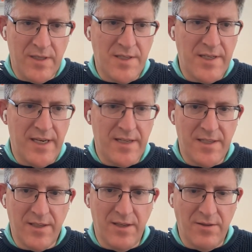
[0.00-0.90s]
The
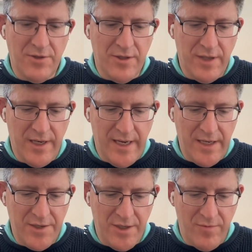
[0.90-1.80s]
CX and Culture
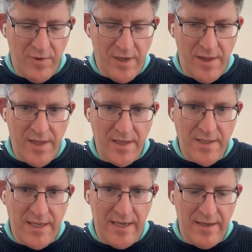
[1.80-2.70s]
Connection, one of the
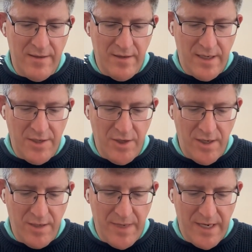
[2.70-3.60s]
things I, I
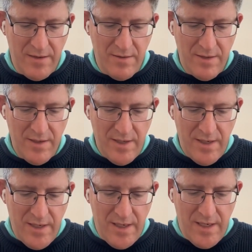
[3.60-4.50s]
talk about
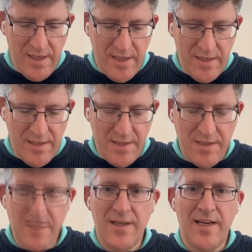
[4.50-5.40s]

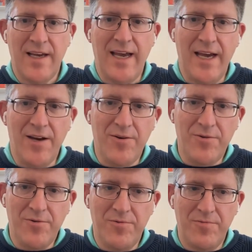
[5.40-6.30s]
is
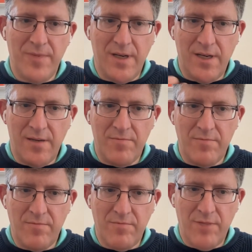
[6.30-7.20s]
how
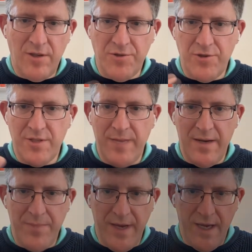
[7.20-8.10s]
um, culture is about